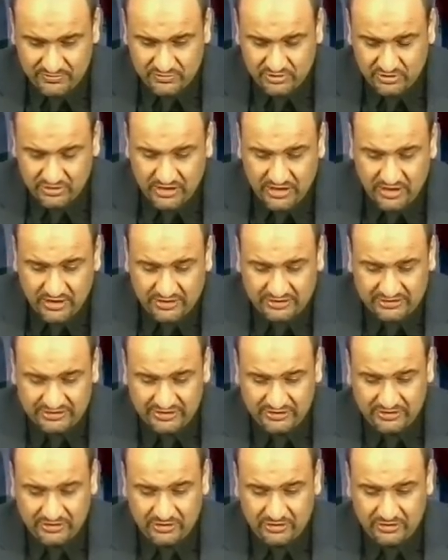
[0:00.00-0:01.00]
Sudhagar
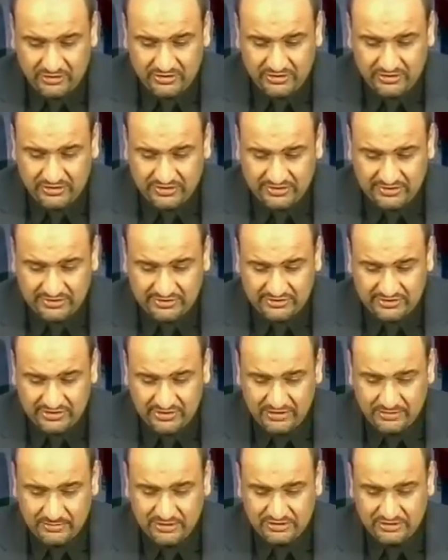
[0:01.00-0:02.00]
Singh Olak
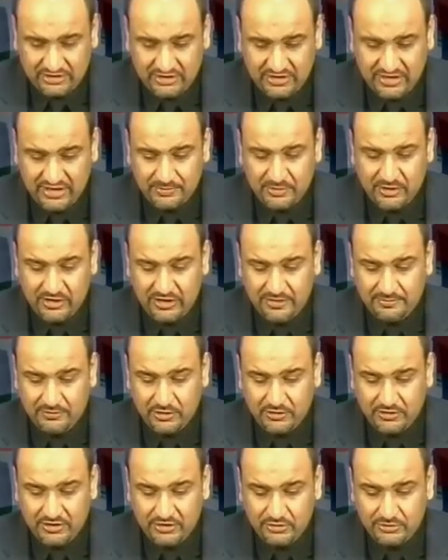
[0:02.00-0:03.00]
sent a message. Kev, hi
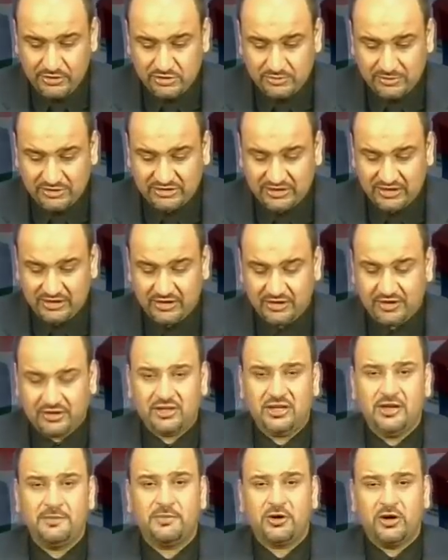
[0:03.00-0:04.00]
bro, can you wish my son
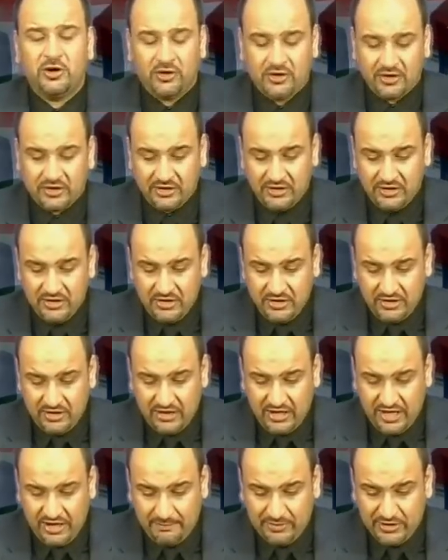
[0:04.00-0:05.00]
Hardeep Olak a
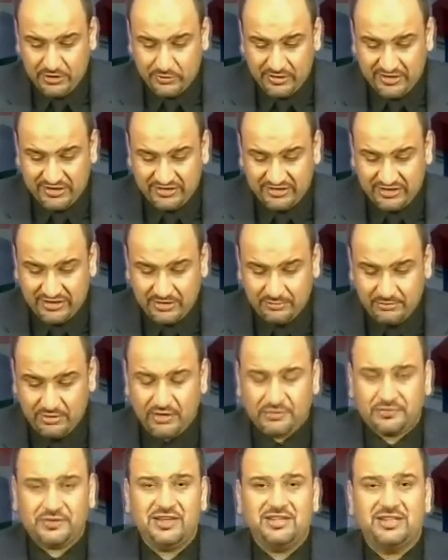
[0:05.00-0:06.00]
happy 22nd
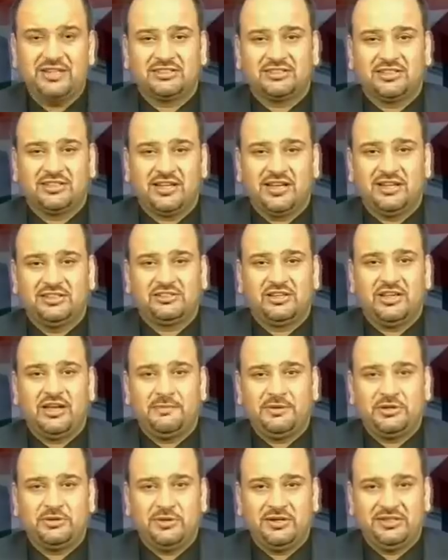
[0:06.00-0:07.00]
birthday? Yes, I can, so
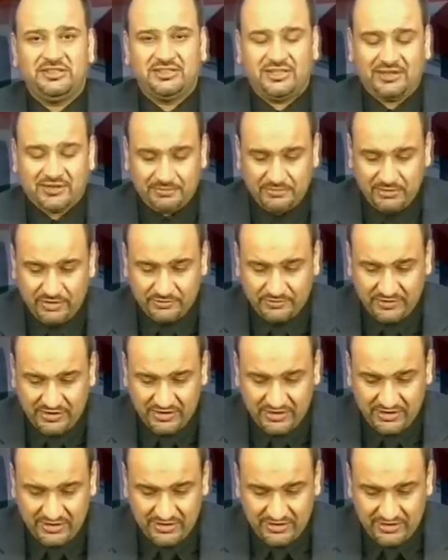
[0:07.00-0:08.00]
happy 22nd
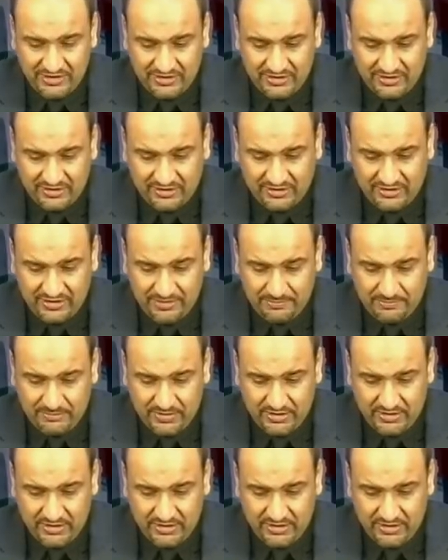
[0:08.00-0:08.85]
birthday, Hardeep.